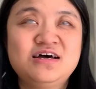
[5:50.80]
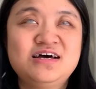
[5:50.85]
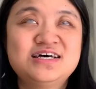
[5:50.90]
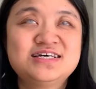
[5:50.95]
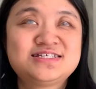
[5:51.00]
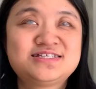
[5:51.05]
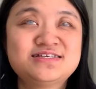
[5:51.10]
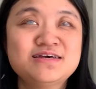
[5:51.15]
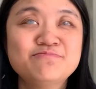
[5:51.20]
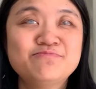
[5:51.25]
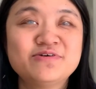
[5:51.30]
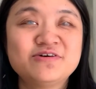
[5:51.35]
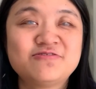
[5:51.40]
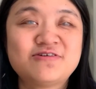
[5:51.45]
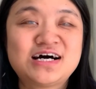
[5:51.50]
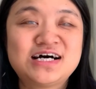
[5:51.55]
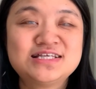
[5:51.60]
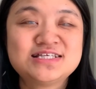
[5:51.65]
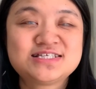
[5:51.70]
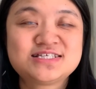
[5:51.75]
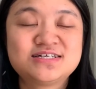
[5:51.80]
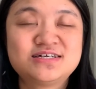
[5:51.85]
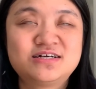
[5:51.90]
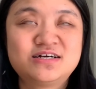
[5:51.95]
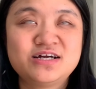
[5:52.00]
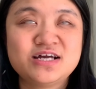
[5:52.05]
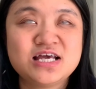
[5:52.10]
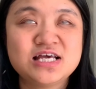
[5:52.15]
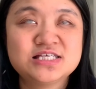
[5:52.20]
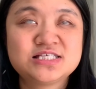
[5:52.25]
Simple
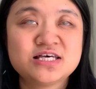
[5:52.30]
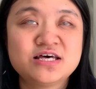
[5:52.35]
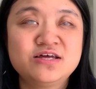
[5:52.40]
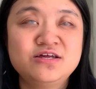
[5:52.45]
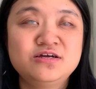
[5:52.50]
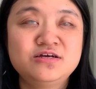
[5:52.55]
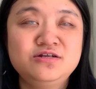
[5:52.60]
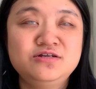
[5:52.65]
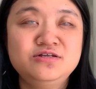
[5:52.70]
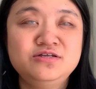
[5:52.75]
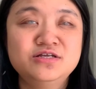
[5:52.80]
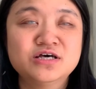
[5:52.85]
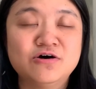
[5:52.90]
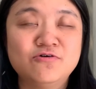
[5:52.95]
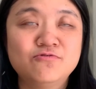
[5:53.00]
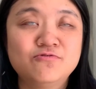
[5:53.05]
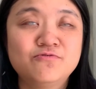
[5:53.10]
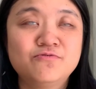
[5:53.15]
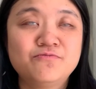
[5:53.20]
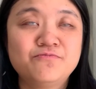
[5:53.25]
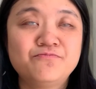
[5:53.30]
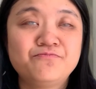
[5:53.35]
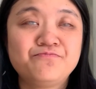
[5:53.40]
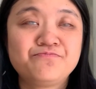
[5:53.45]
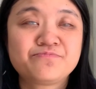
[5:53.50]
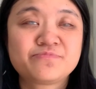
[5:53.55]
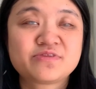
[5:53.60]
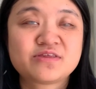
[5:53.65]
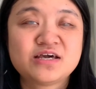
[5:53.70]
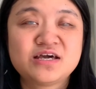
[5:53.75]
answer is no.
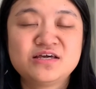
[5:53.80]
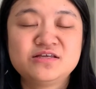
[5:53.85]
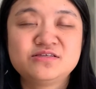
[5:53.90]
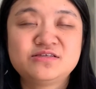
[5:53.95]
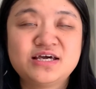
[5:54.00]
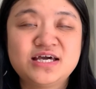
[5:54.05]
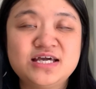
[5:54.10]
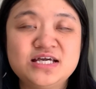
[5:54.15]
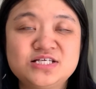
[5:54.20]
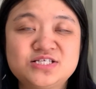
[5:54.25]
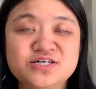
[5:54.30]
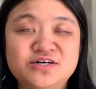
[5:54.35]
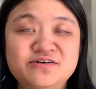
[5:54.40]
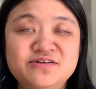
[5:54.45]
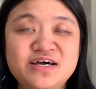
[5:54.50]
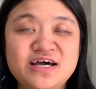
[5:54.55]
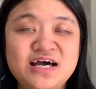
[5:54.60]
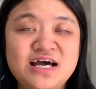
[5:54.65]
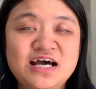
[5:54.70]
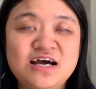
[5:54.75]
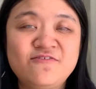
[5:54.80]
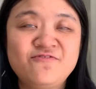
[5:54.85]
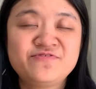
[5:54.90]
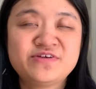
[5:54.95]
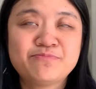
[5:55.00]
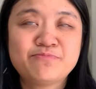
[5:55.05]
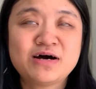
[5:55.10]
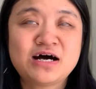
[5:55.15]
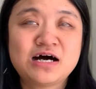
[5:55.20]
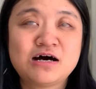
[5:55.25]
They don't have
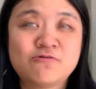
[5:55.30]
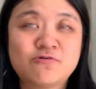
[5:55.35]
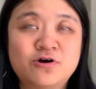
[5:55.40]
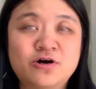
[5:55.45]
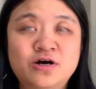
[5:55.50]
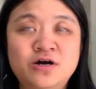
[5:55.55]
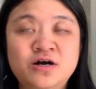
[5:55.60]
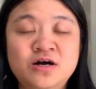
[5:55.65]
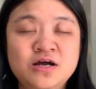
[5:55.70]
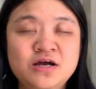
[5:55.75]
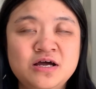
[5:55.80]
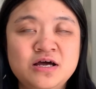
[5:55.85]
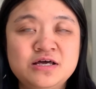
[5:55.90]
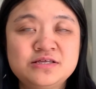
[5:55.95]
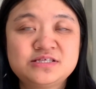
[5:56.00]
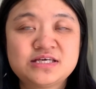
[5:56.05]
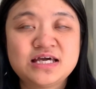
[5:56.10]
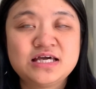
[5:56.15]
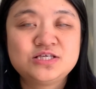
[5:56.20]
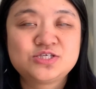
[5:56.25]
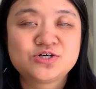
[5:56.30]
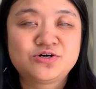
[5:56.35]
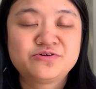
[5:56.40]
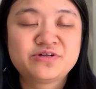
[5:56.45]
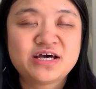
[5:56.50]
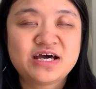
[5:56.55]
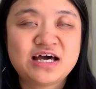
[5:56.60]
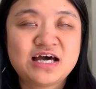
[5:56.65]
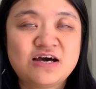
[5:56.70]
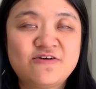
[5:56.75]
the power, they don't
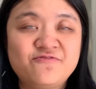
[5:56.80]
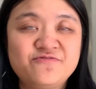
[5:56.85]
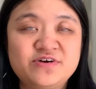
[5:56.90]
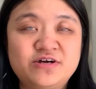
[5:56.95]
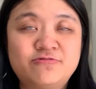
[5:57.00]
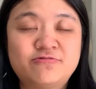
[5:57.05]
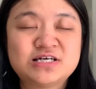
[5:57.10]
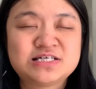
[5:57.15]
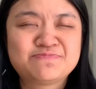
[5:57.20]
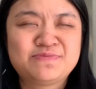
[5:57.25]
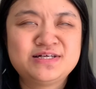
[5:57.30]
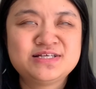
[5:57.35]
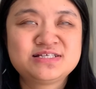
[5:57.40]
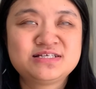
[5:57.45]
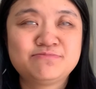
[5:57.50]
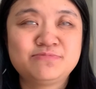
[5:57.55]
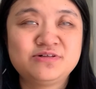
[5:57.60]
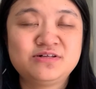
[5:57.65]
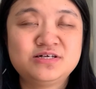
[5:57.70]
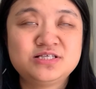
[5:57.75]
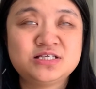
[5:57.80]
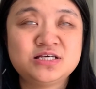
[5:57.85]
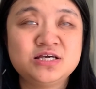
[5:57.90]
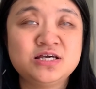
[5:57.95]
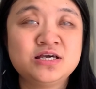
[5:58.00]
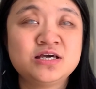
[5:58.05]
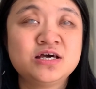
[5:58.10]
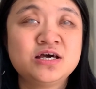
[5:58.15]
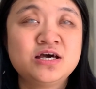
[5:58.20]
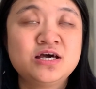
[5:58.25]
have the
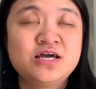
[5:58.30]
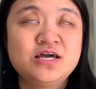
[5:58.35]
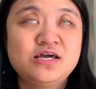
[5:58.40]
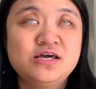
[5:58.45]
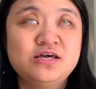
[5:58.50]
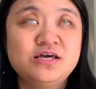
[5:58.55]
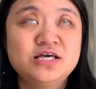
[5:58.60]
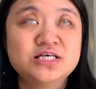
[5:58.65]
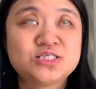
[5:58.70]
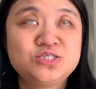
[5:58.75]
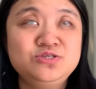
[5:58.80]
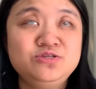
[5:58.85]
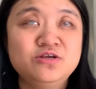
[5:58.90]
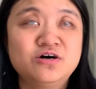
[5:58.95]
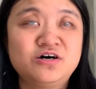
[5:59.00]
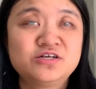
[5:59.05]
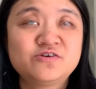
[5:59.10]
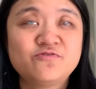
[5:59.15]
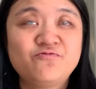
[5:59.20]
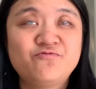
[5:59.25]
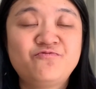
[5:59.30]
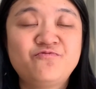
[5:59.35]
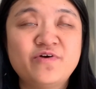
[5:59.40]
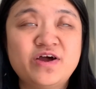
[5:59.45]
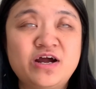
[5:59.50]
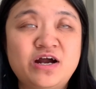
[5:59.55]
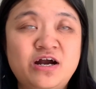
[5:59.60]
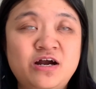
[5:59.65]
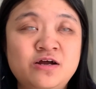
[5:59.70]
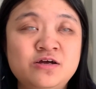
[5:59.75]
responsibility. It's not
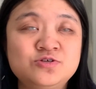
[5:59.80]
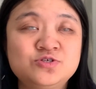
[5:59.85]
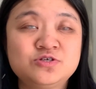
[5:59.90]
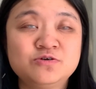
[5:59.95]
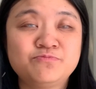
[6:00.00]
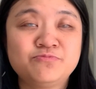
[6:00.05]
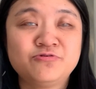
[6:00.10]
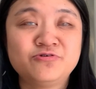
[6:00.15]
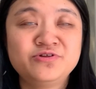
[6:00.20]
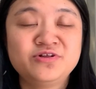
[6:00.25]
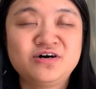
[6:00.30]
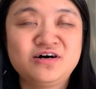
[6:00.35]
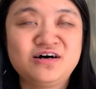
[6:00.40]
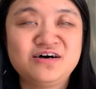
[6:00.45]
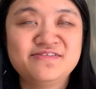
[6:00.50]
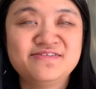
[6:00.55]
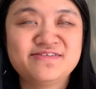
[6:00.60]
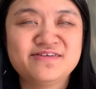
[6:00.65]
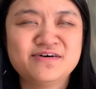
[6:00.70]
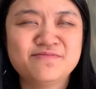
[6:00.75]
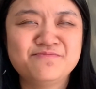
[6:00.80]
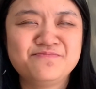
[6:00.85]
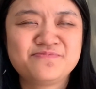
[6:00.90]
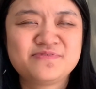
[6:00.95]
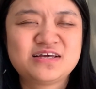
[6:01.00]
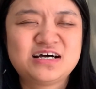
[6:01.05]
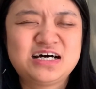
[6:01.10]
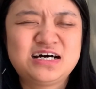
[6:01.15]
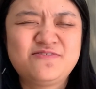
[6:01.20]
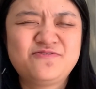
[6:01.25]
fair to put on them.
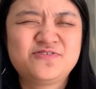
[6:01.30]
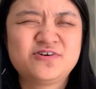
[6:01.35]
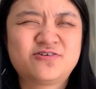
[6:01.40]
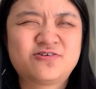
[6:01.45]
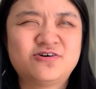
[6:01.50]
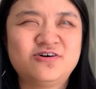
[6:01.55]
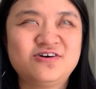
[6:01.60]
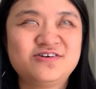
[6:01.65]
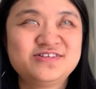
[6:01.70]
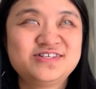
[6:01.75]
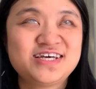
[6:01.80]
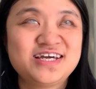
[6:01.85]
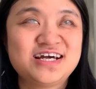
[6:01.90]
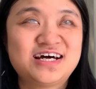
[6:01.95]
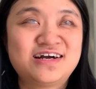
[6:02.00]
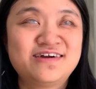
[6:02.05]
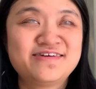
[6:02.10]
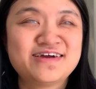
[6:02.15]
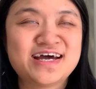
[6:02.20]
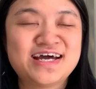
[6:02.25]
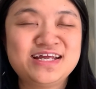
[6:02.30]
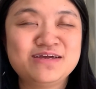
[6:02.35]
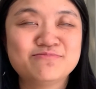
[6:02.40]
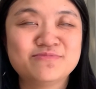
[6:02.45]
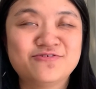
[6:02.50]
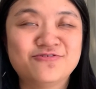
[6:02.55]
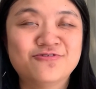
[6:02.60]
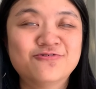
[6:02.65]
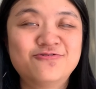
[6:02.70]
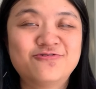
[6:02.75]
After all, they are an
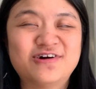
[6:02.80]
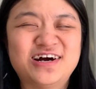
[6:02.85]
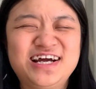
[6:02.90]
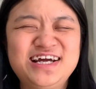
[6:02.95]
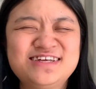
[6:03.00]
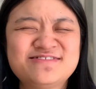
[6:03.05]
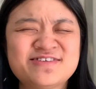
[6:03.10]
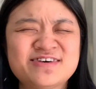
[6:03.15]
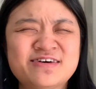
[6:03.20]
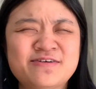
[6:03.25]
animal, right?